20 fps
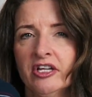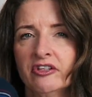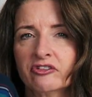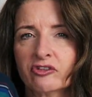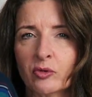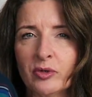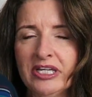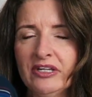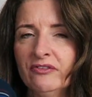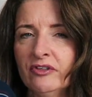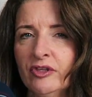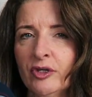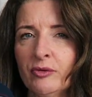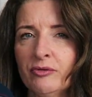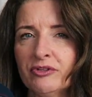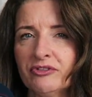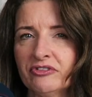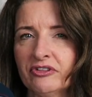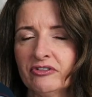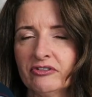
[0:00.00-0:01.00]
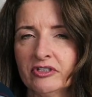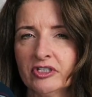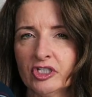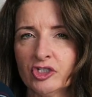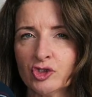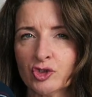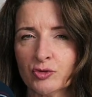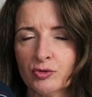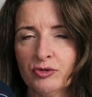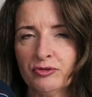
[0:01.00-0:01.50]
So even though this
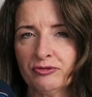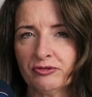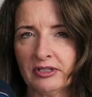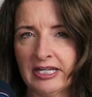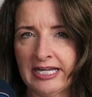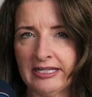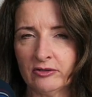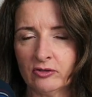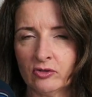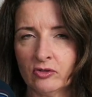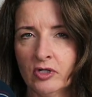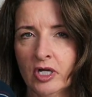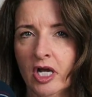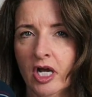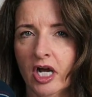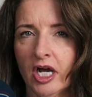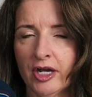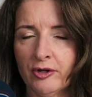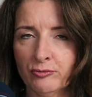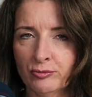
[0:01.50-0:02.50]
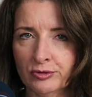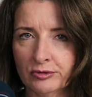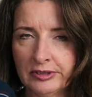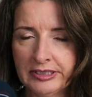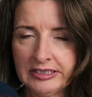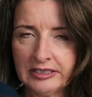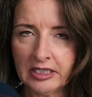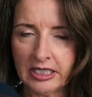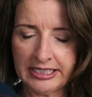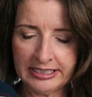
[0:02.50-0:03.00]
isn't a true flannel, I
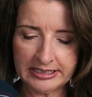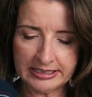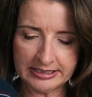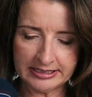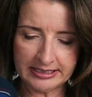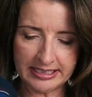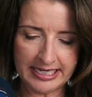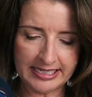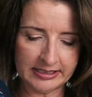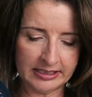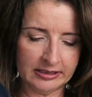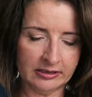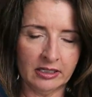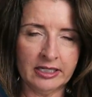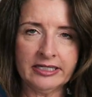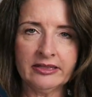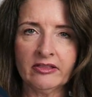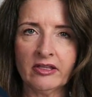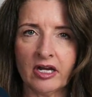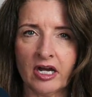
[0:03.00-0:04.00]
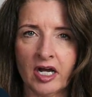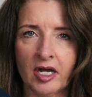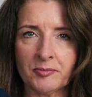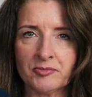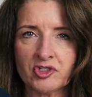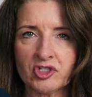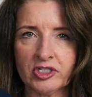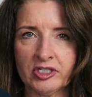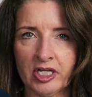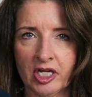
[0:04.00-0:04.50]
really like it and I like the
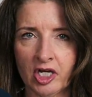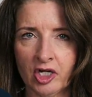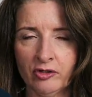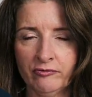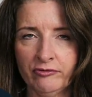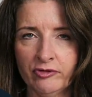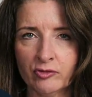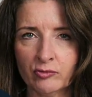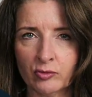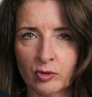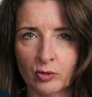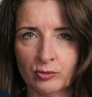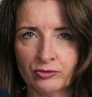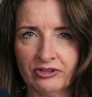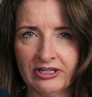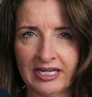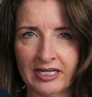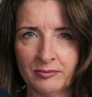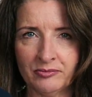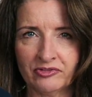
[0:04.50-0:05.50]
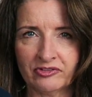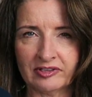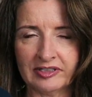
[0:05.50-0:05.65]
option of the roll tab